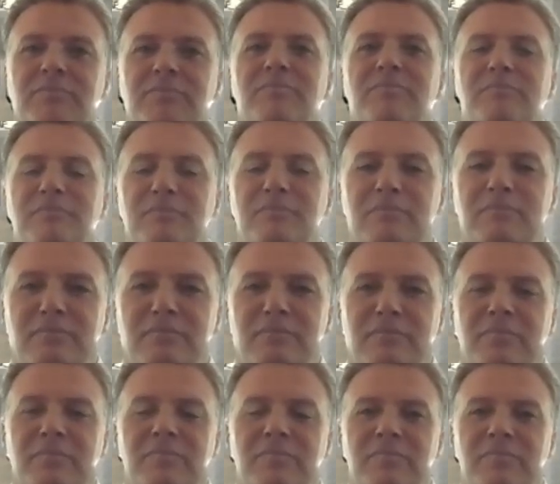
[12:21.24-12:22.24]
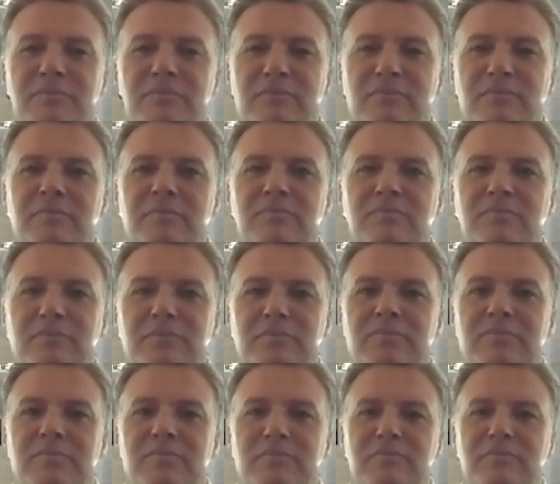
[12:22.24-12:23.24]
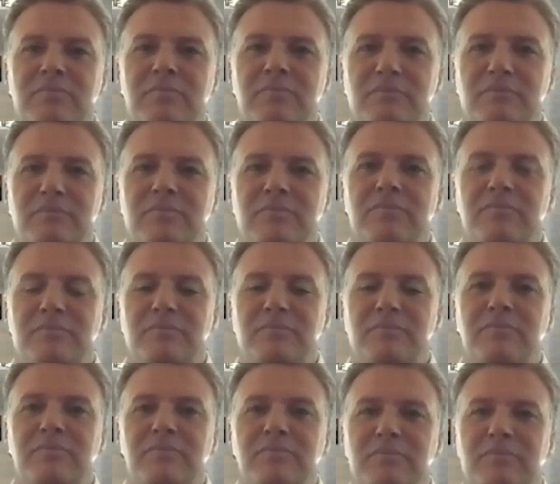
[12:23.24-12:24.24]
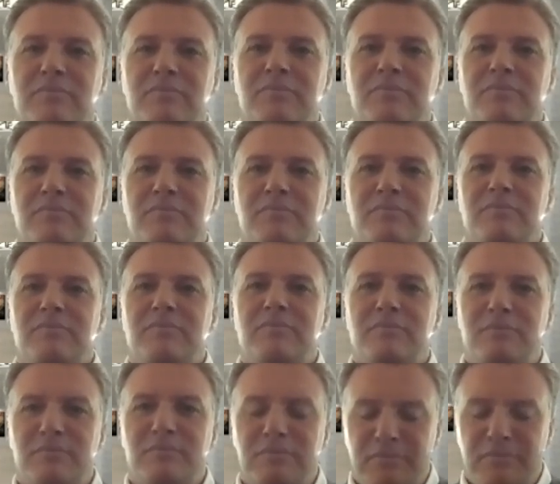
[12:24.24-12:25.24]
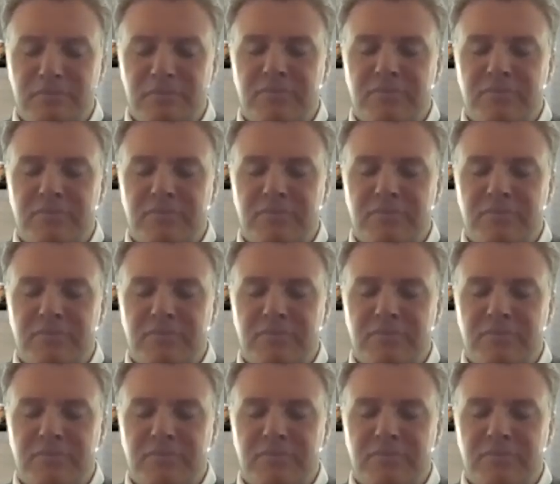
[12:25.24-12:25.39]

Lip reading: (silent)